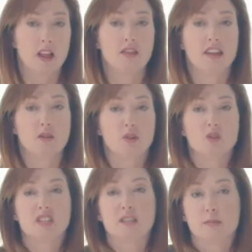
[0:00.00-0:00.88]
that the
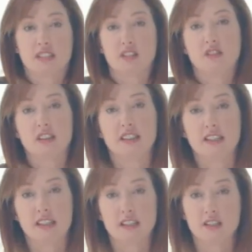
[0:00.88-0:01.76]
bone specifically
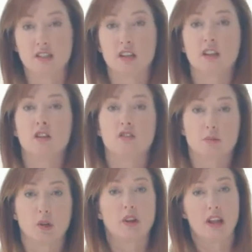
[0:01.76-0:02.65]
needs for
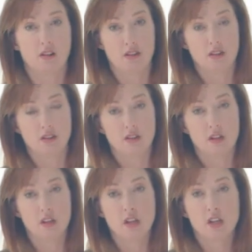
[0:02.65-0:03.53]
bone health.
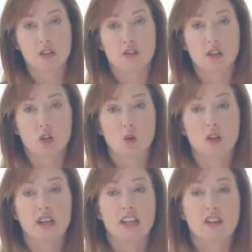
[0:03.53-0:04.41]
So
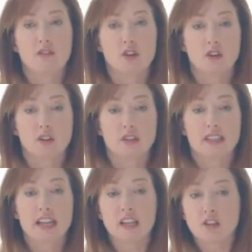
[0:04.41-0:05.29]
if you're
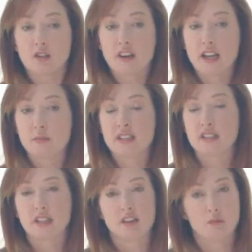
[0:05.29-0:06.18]
taking your
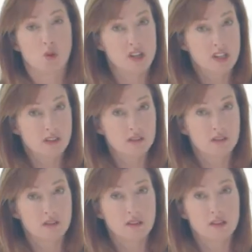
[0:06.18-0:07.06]
vitamins in the morning,
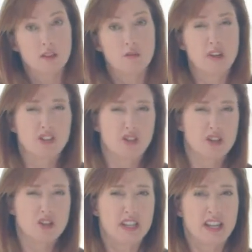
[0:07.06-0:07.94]
make sure
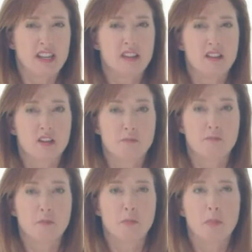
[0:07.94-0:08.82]
you're taking
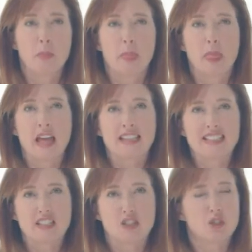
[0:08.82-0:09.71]
them at
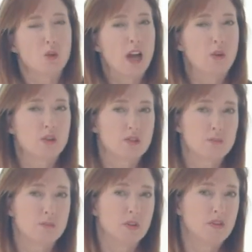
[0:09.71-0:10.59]
least 2 hours
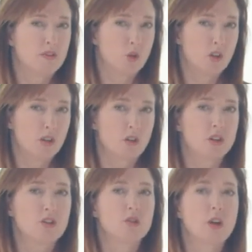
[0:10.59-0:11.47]
before or
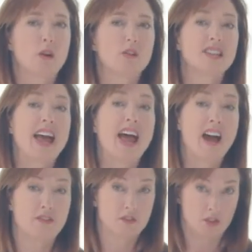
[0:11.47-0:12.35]
2 hours
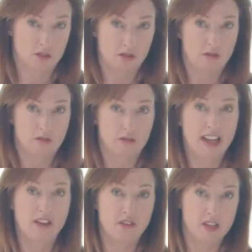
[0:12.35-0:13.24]
after
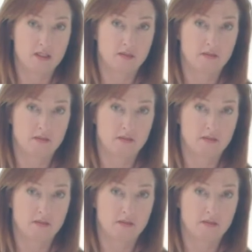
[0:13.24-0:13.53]
caffeine.